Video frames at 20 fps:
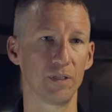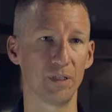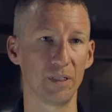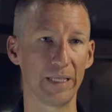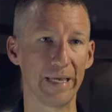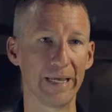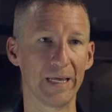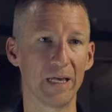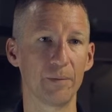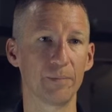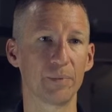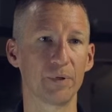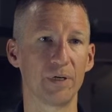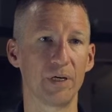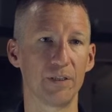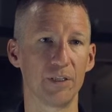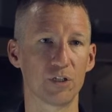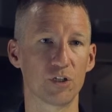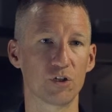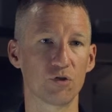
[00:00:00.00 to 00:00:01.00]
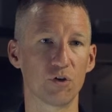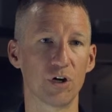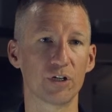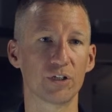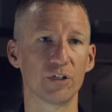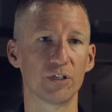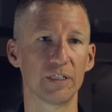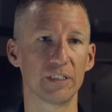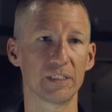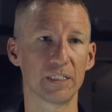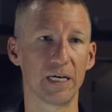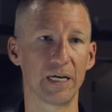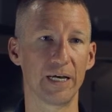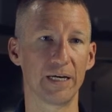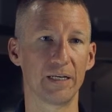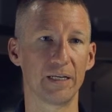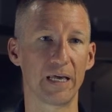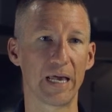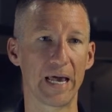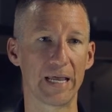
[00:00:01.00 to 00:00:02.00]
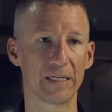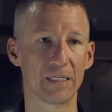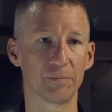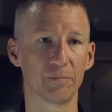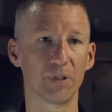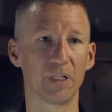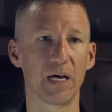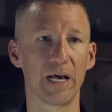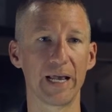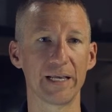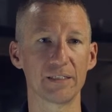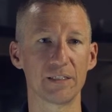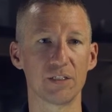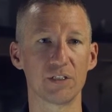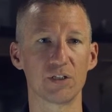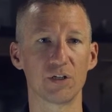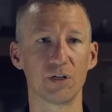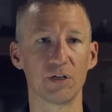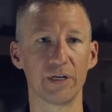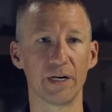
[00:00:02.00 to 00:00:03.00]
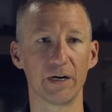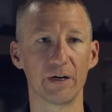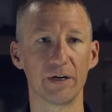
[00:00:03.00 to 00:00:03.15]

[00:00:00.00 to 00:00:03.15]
the layup and the structure design to add compliance in certain